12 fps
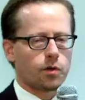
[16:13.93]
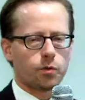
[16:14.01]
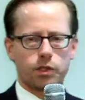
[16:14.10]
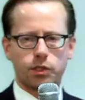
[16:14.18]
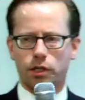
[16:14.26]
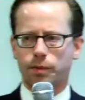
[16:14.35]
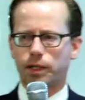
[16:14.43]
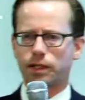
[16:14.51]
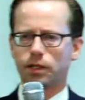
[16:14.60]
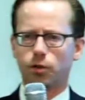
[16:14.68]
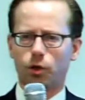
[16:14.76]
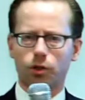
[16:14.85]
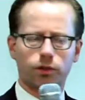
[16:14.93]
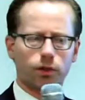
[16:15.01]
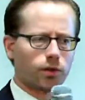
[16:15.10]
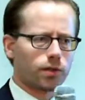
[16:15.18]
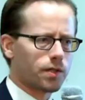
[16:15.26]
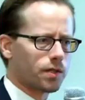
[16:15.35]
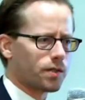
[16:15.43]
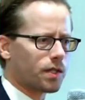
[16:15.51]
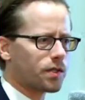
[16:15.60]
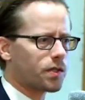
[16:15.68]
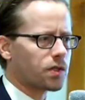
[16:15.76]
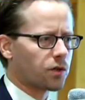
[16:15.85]
We talked about legal hold notices.
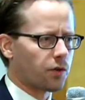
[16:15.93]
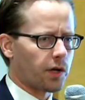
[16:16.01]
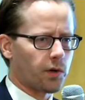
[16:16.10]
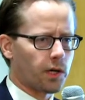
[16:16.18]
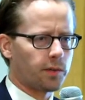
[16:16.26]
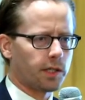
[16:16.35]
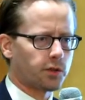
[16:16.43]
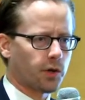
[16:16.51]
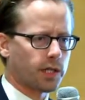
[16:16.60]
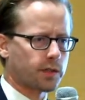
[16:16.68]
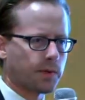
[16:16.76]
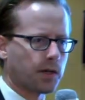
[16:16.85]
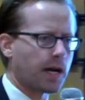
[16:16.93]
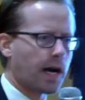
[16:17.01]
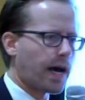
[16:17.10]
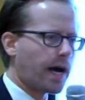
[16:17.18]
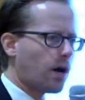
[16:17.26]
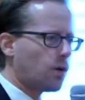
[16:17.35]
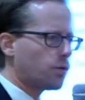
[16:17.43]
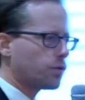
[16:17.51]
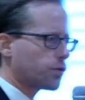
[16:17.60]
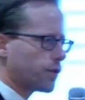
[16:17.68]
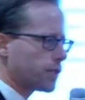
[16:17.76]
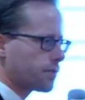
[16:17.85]
This is a great way to be transparent. How
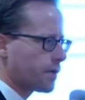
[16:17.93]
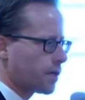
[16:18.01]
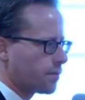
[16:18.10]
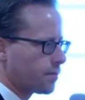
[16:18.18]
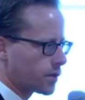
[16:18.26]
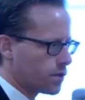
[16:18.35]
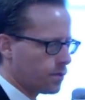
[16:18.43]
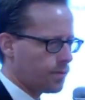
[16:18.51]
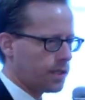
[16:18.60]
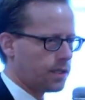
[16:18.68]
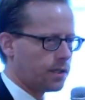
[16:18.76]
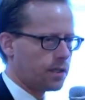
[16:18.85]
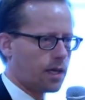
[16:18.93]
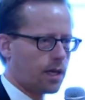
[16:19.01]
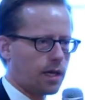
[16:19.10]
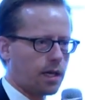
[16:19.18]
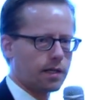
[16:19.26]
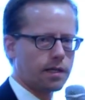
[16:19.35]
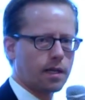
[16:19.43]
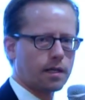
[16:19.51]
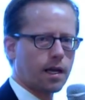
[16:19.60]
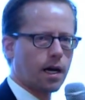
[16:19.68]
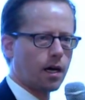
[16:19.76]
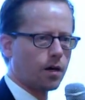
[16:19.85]
transparent must you be, and at
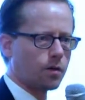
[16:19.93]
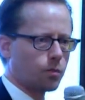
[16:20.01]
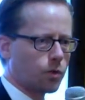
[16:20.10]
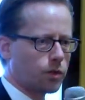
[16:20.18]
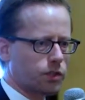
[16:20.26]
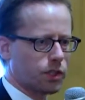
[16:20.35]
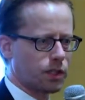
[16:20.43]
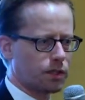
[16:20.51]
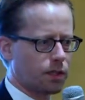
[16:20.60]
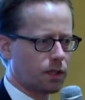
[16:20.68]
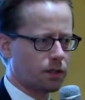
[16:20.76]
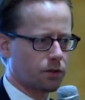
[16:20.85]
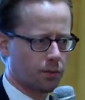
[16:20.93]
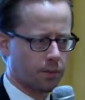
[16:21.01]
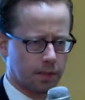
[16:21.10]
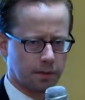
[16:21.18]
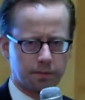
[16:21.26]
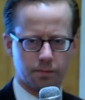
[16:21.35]
which increment?